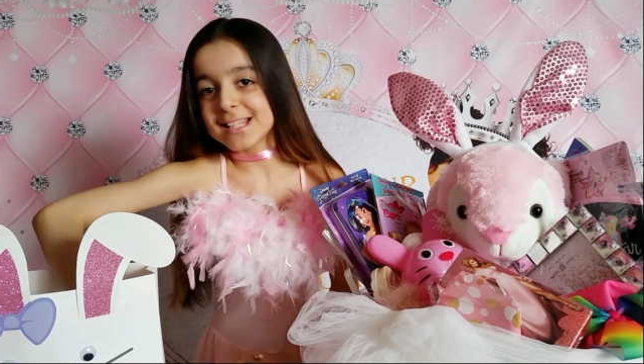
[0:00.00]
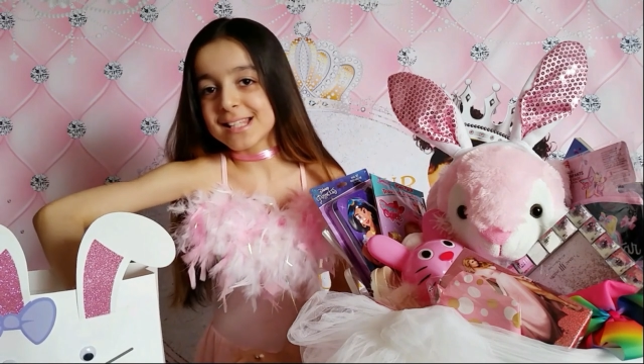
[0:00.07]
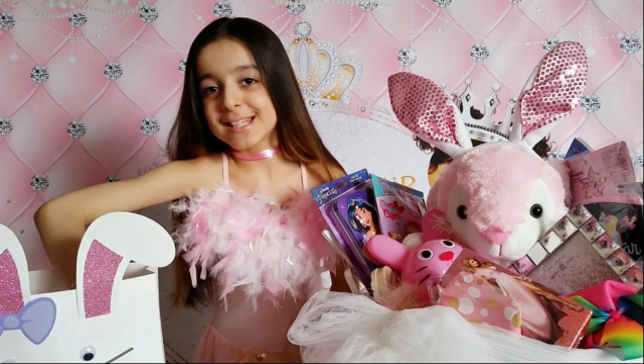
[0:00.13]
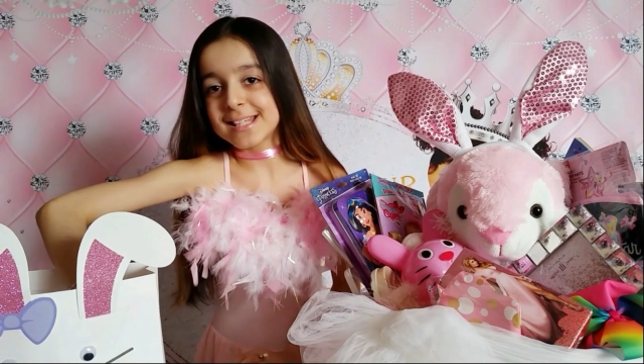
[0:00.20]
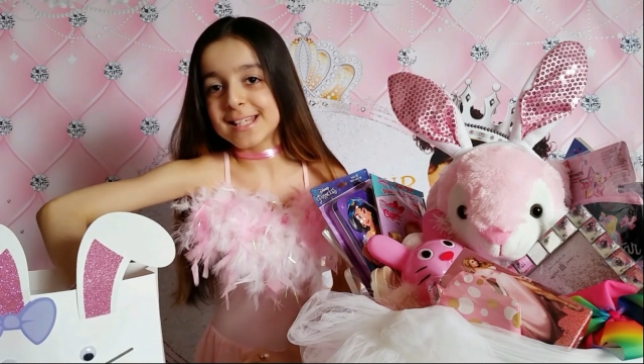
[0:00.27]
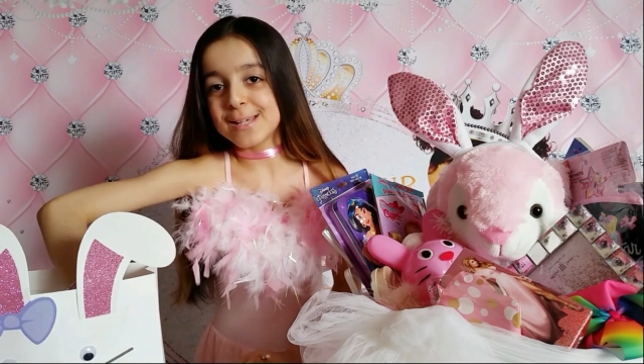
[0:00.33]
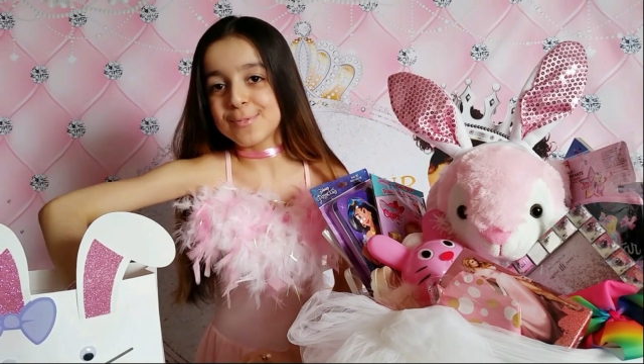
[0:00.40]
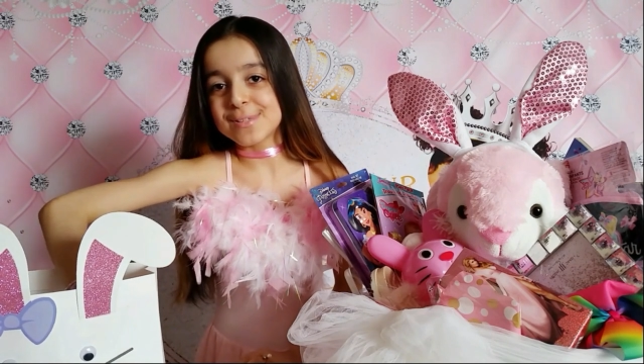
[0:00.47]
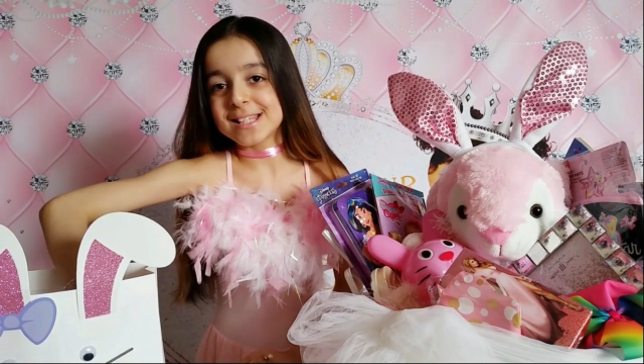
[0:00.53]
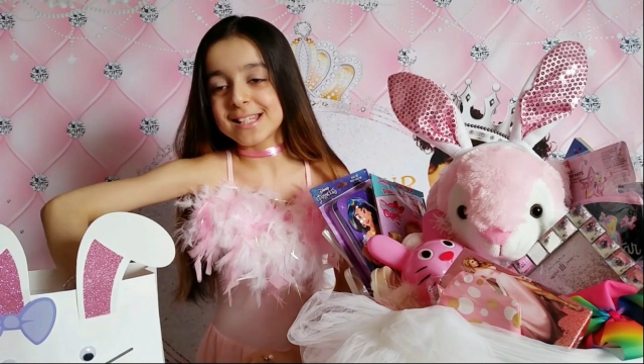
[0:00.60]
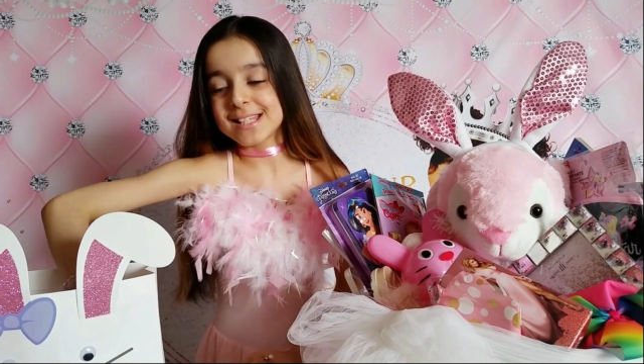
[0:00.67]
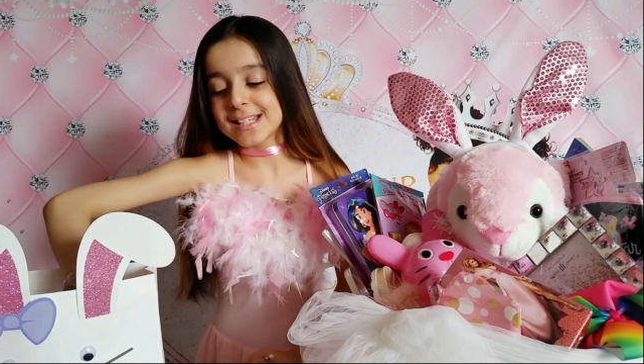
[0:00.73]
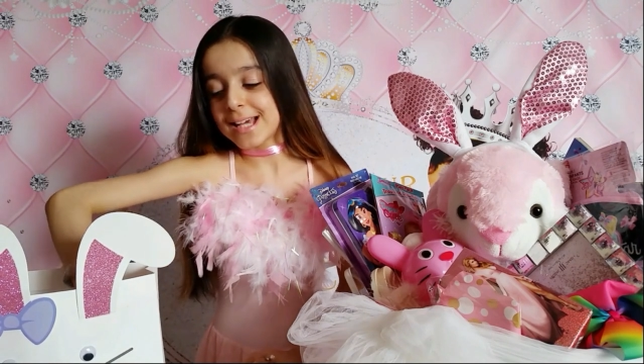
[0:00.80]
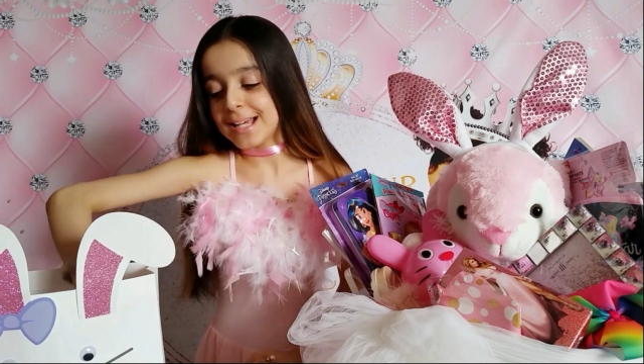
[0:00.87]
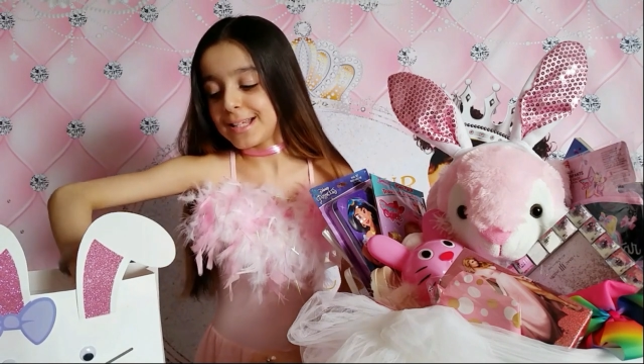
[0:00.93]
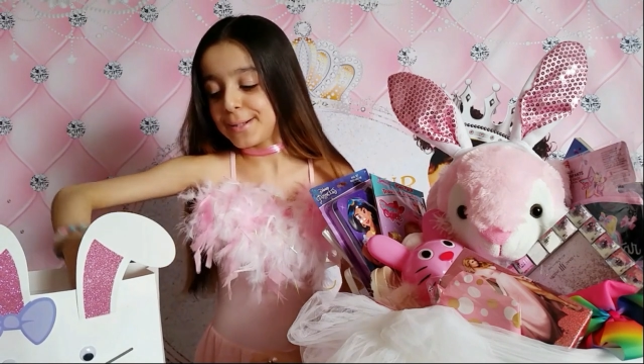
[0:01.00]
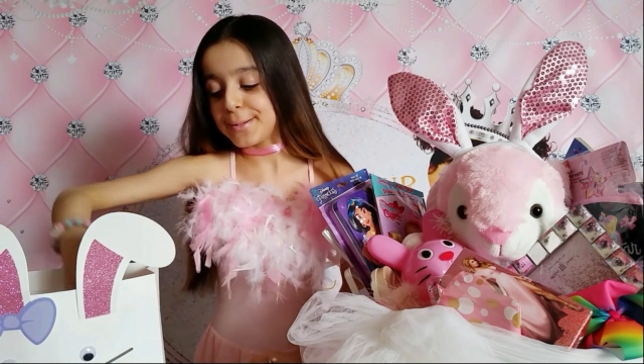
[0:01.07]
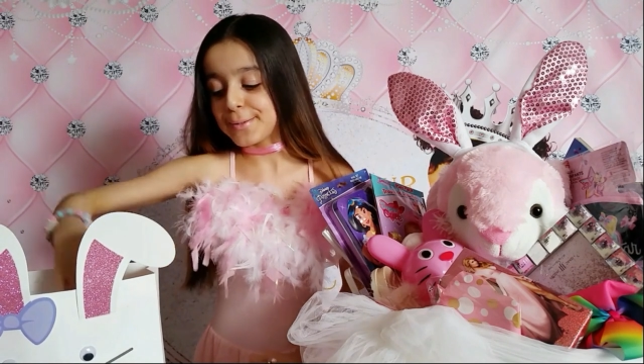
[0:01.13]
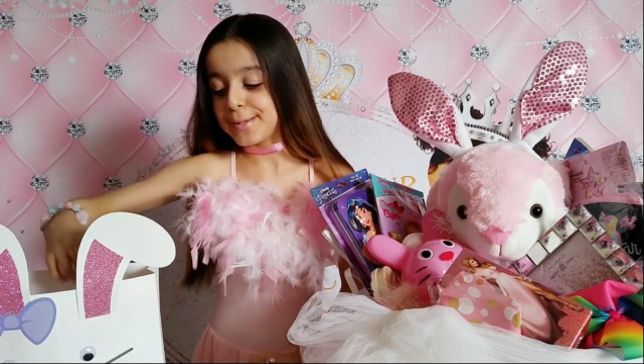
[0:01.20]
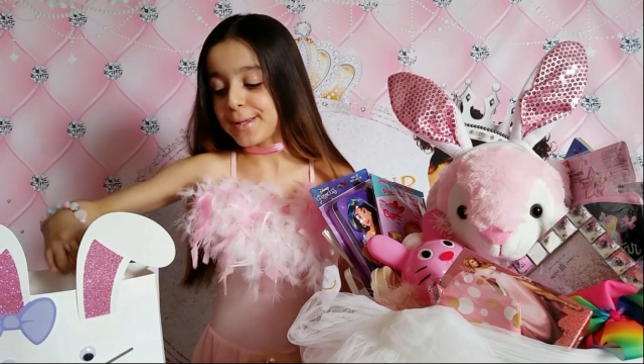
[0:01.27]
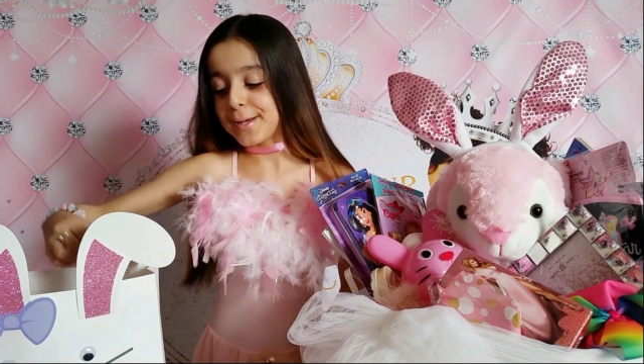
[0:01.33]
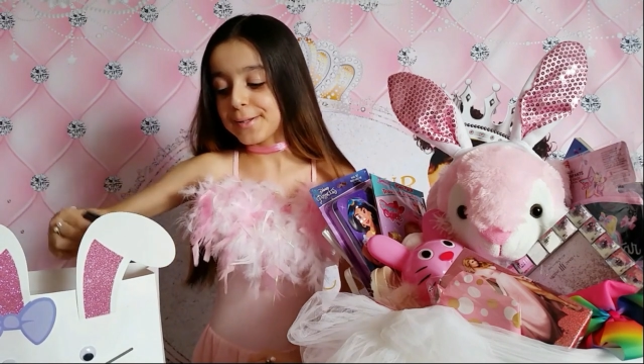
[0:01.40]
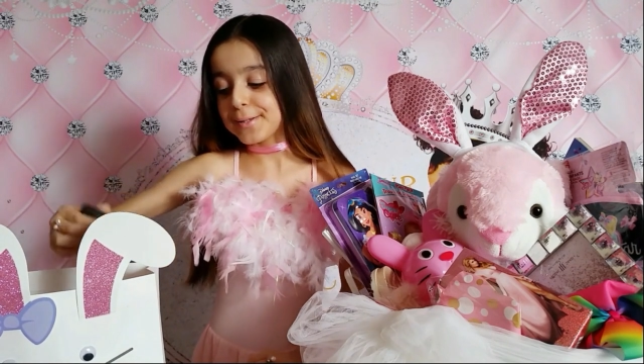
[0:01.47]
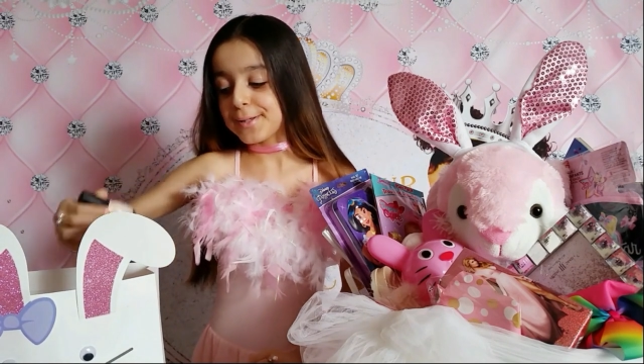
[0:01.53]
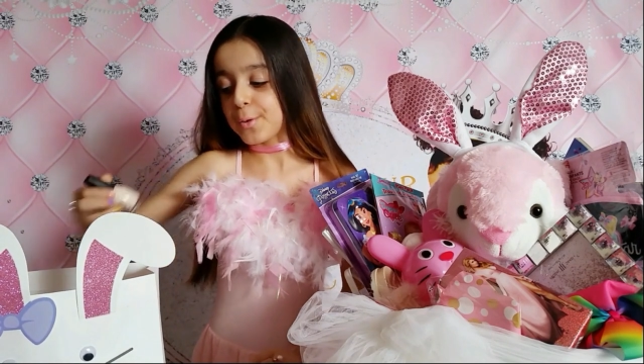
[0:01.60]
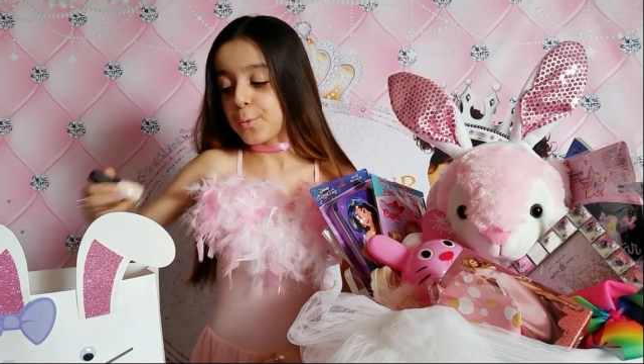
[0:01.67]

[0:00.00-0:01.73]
Let's see what's inside here next.